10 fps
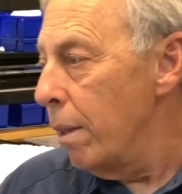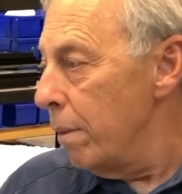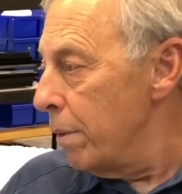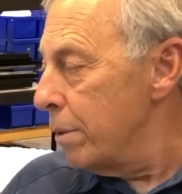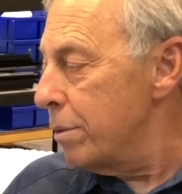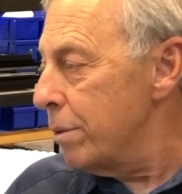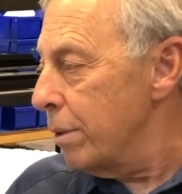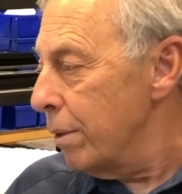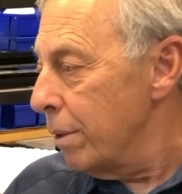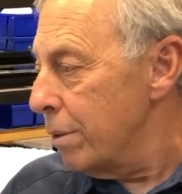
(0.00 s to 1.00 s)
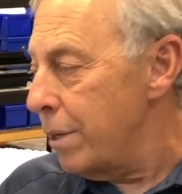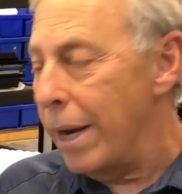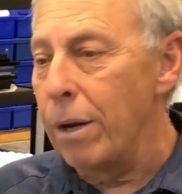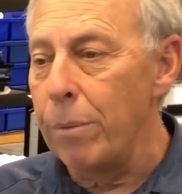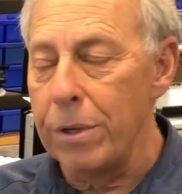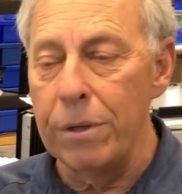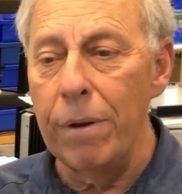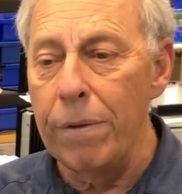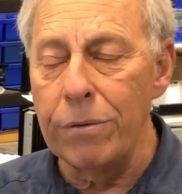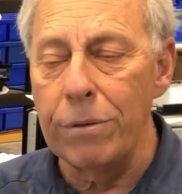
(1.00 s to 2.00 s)
This, the second reason,
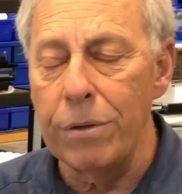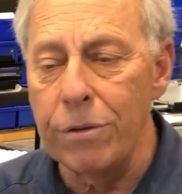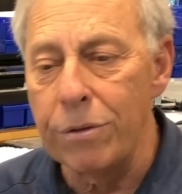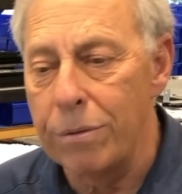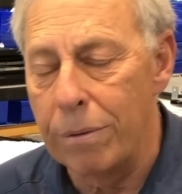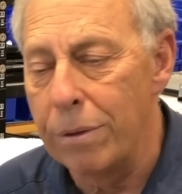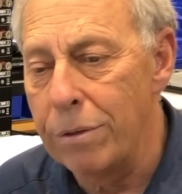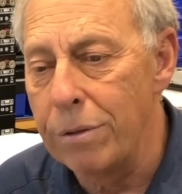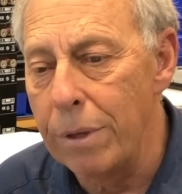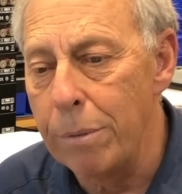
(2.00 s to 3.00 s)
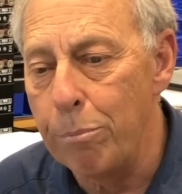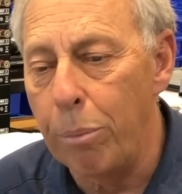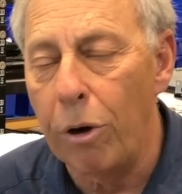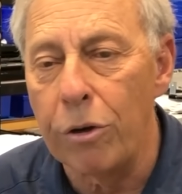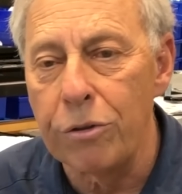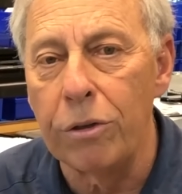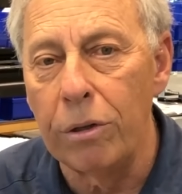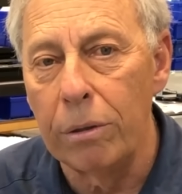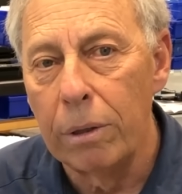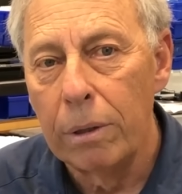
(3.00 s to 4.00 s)
and this, this, is, this is a
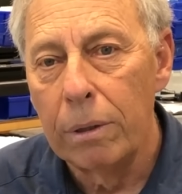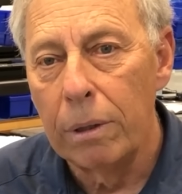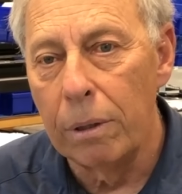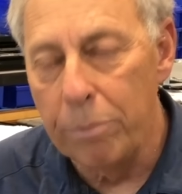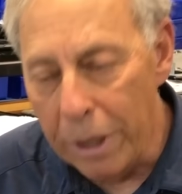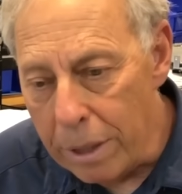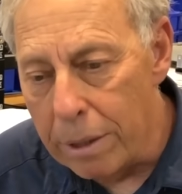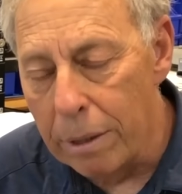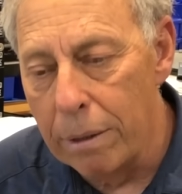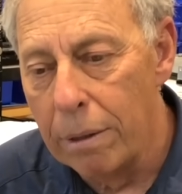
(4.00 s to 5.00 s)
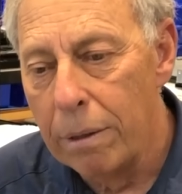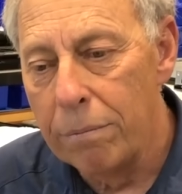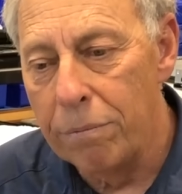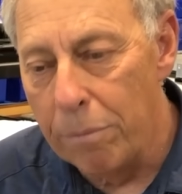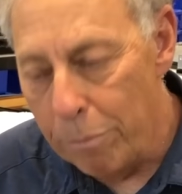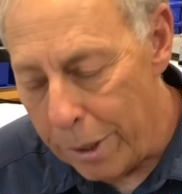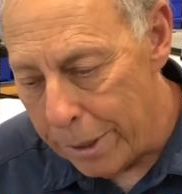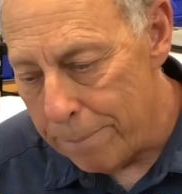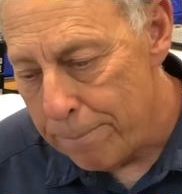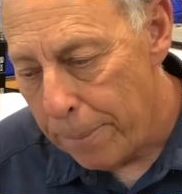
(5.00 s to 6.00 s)
personal opinion from
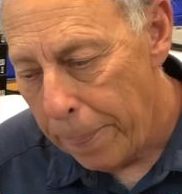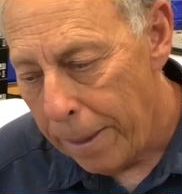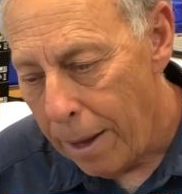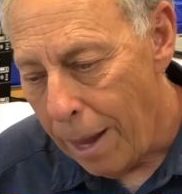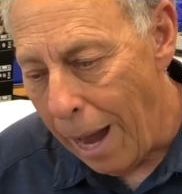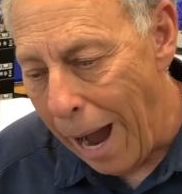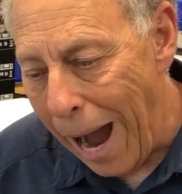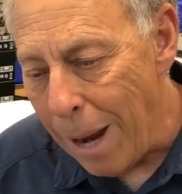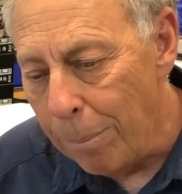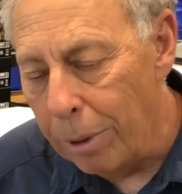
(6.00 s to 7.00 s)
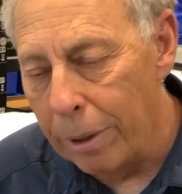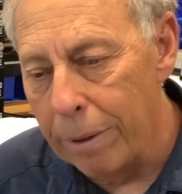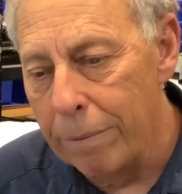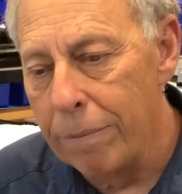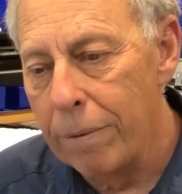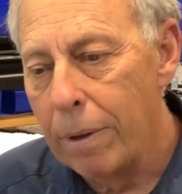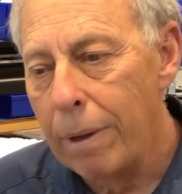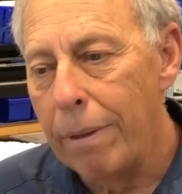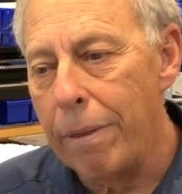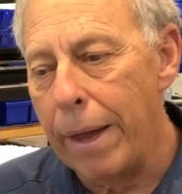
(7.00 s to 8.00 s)
me, I believe
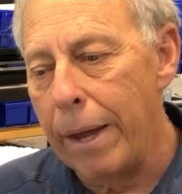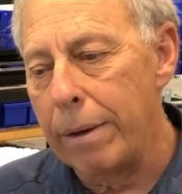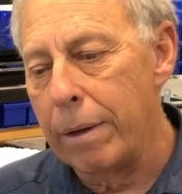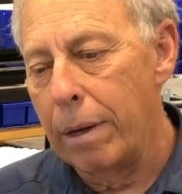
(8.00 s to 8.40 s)
that